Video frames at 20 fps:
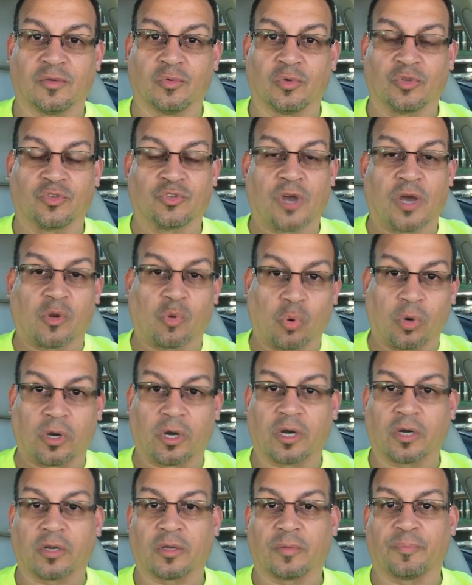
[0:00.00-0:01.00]
We try to
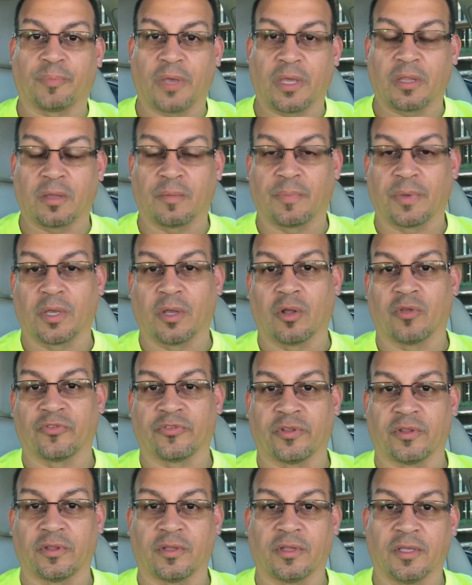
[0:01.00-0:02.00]
work and pay the
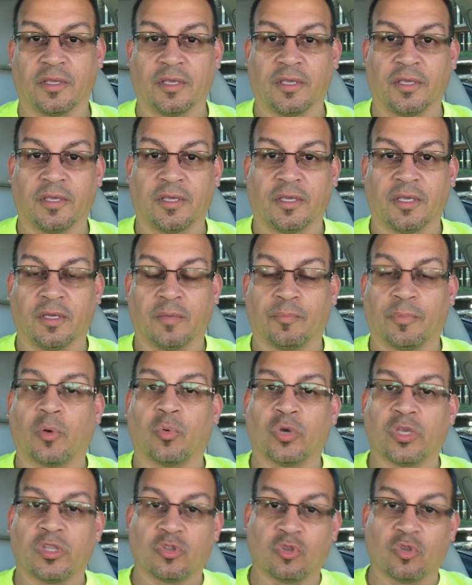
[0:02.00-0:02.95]
bills, but we